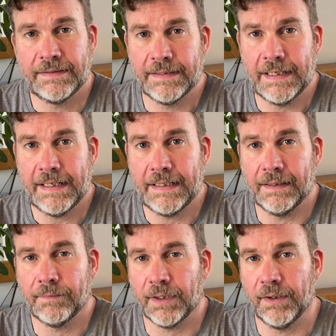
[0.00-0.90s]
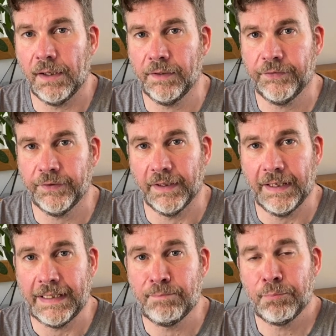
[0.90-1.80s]
Today, I'm going to answer
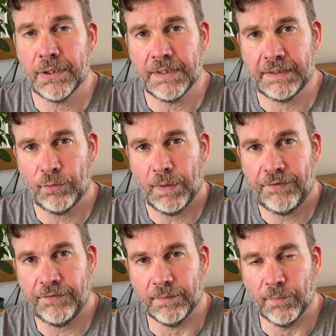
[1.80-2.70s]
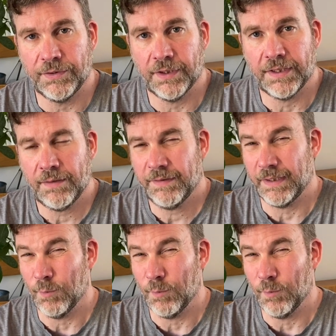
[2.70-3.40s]
a burning question which I don't think